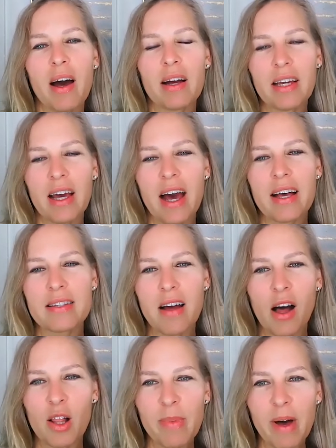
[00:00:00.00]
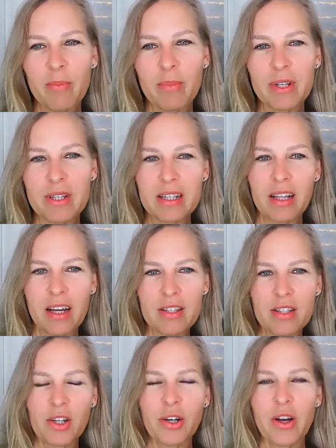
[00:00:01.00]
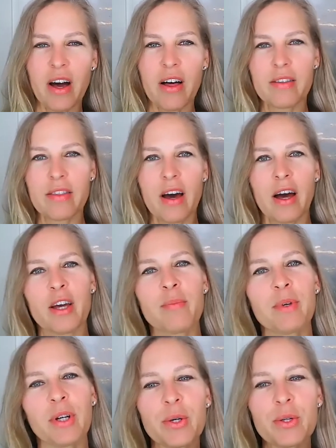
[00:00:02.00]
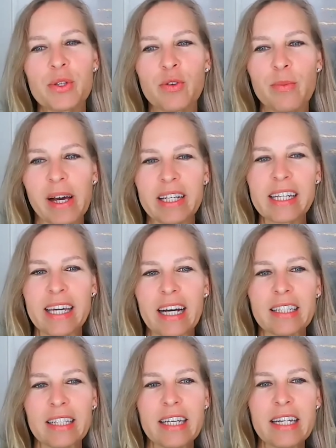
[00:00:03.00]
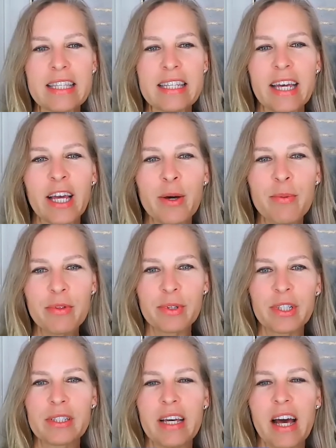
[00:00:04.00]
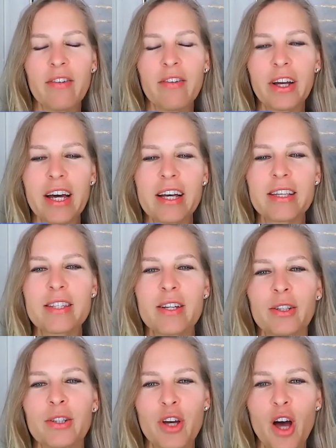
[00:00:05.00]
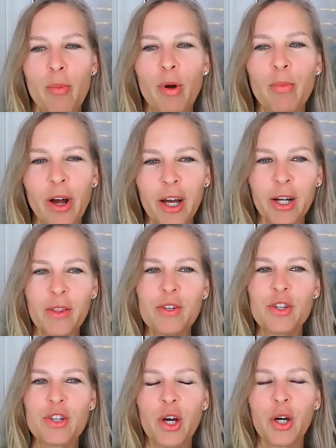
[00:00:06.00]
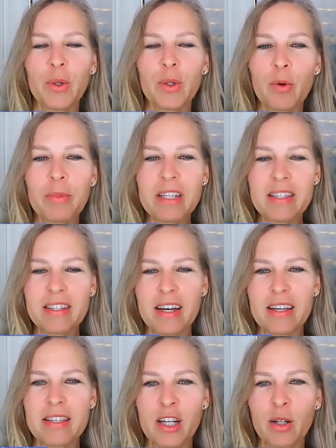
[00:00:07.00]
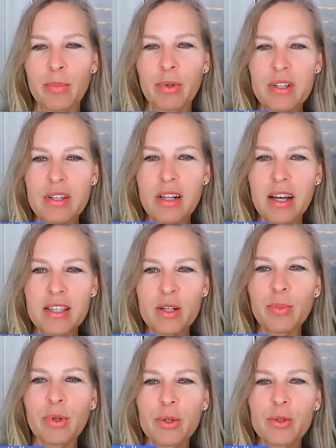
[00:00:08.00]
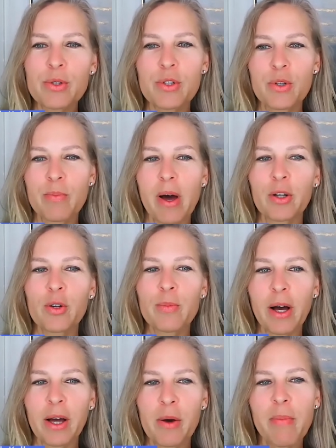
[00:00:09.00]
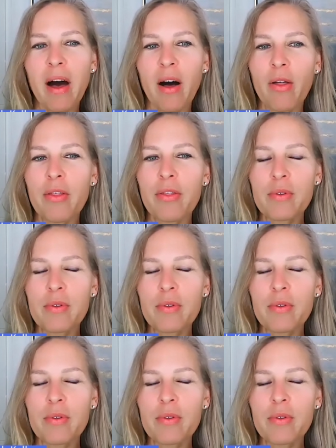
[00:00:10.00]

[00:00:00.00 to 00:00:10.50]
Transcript: podcast, all about personalizing your health. I am your host, Rebecca Kelly, and today I'm thrilled to have our guest, Dr. Tom O'Bryan, on the show, and we'll be discussing a personalized approach to microbiome health.